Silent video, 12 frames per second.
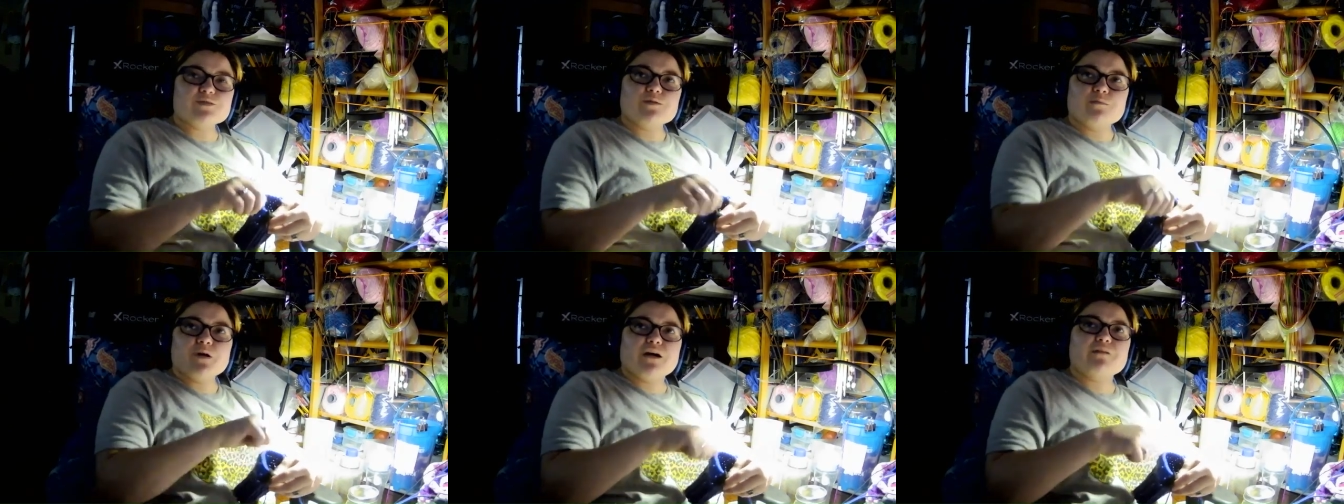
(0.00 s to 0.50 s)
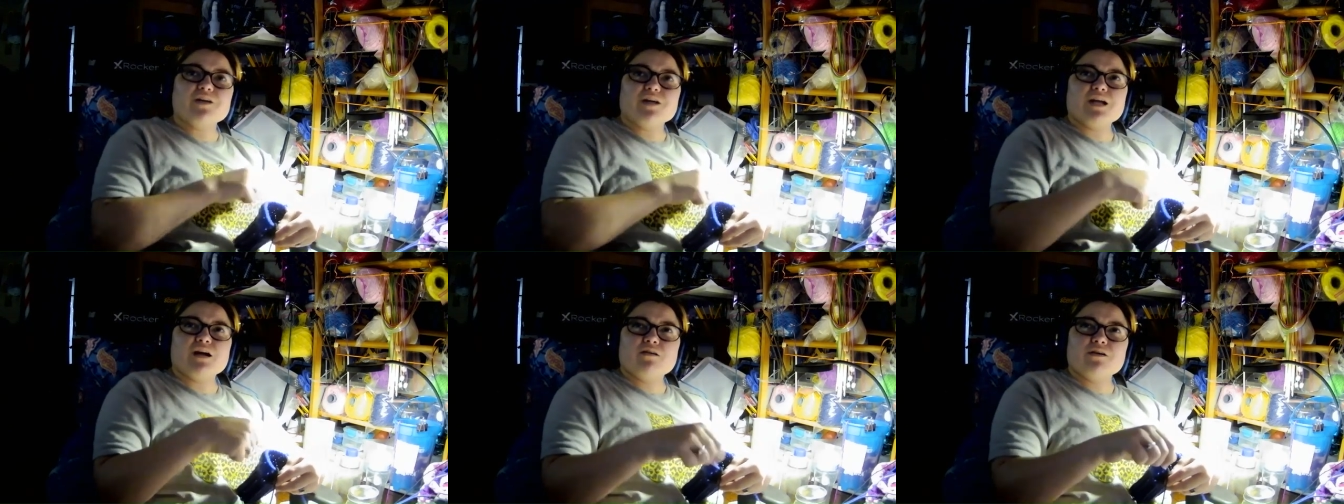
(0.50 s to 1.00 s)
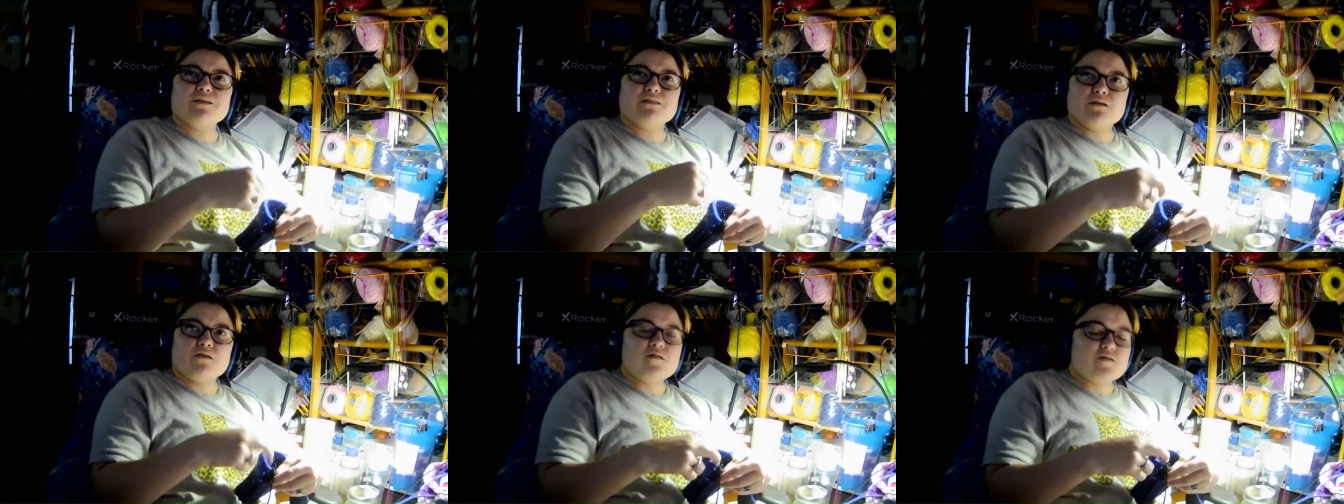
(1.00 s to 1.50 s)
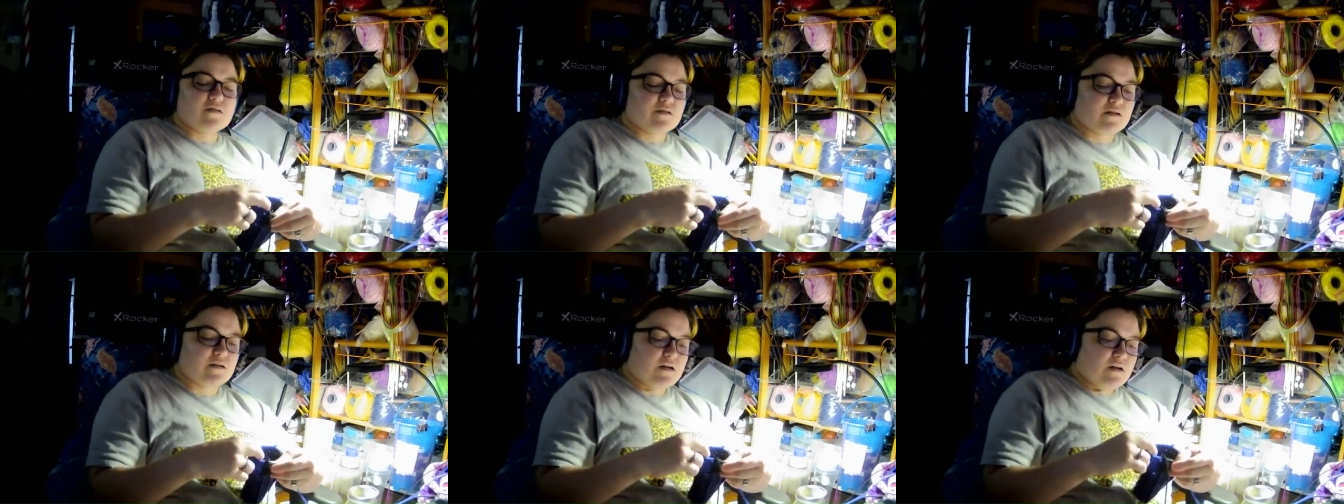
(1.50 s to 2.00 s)
So I'm not having to carry the yarn.
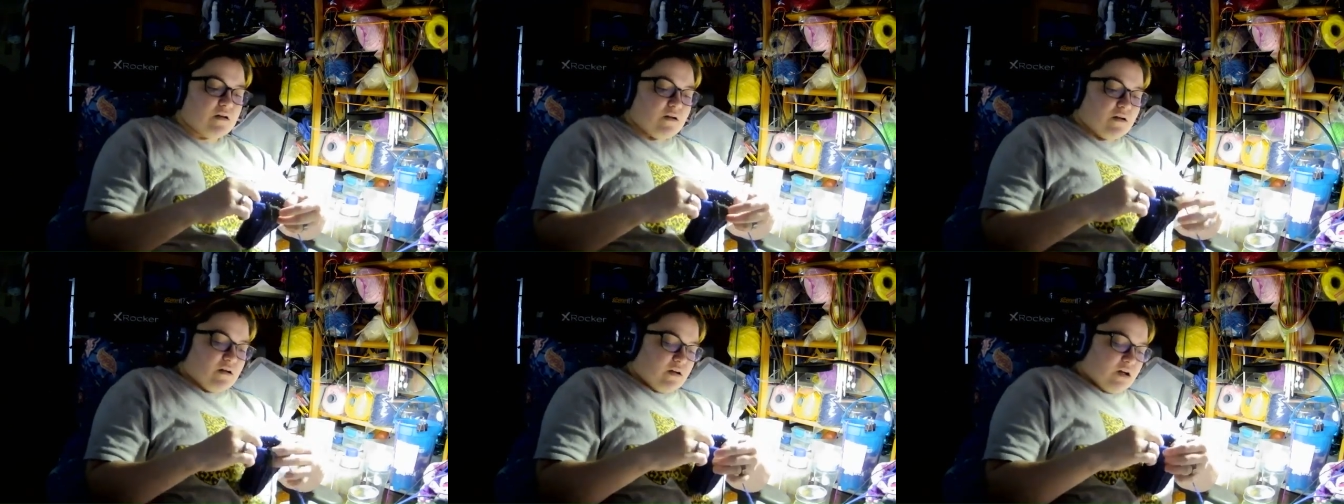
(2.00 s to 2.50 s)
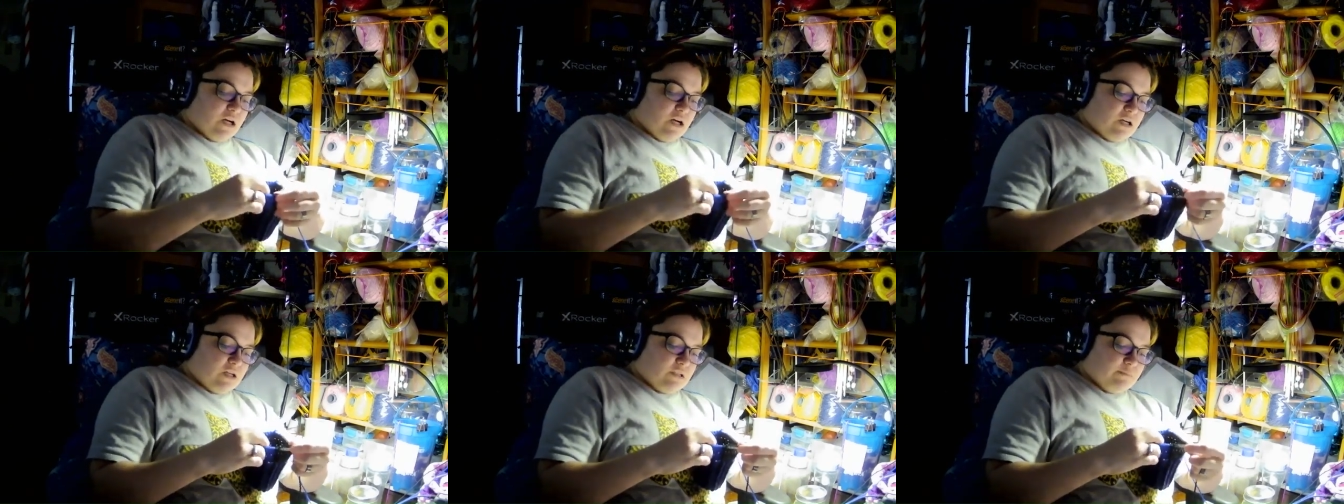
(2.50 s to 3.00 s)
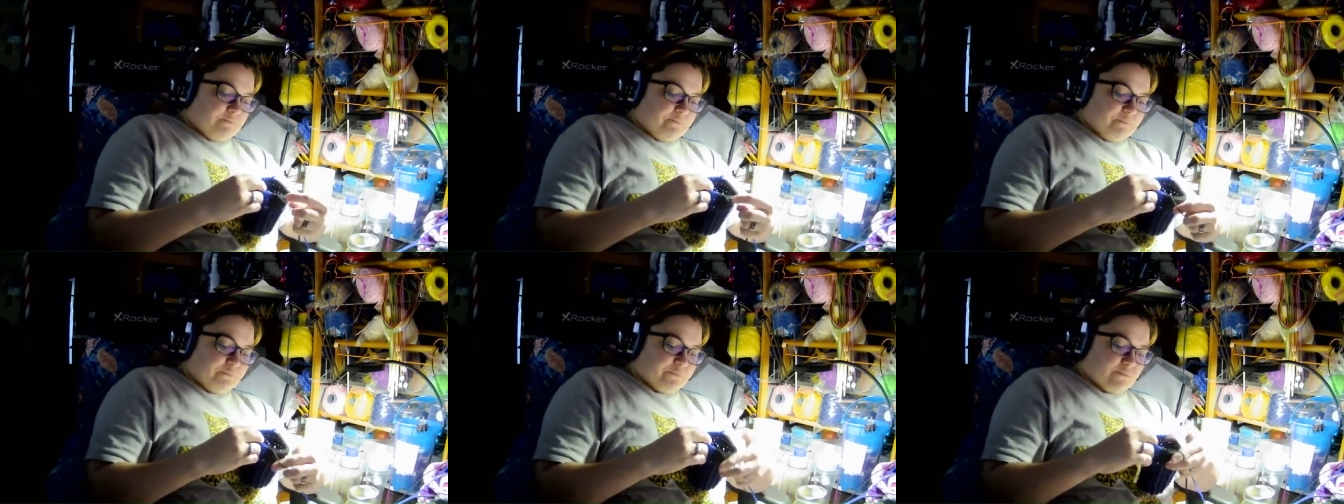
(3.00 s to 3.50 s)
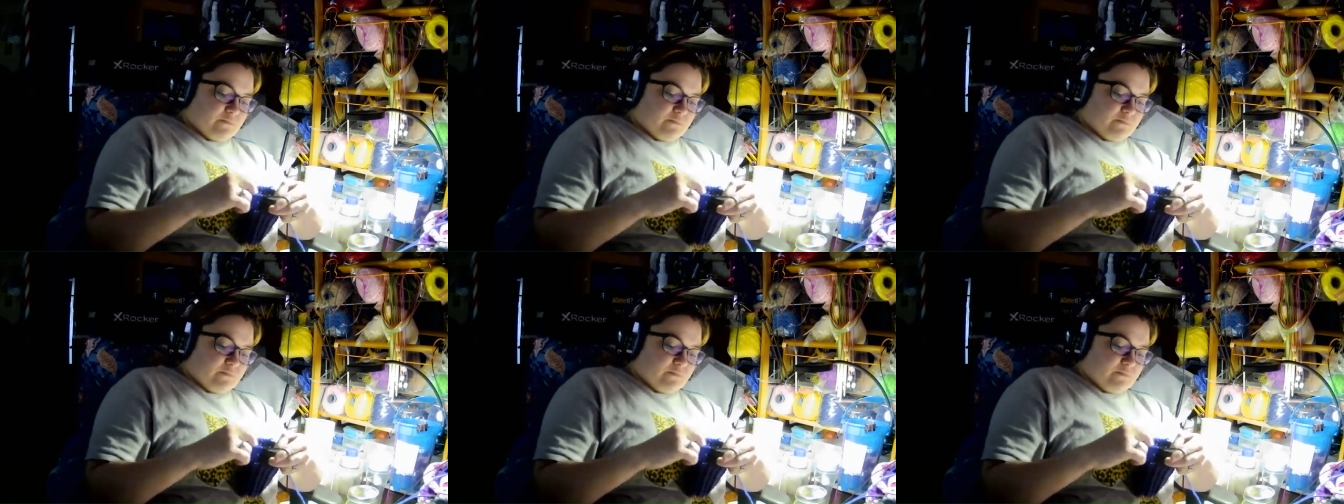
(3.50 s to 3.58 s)
Um,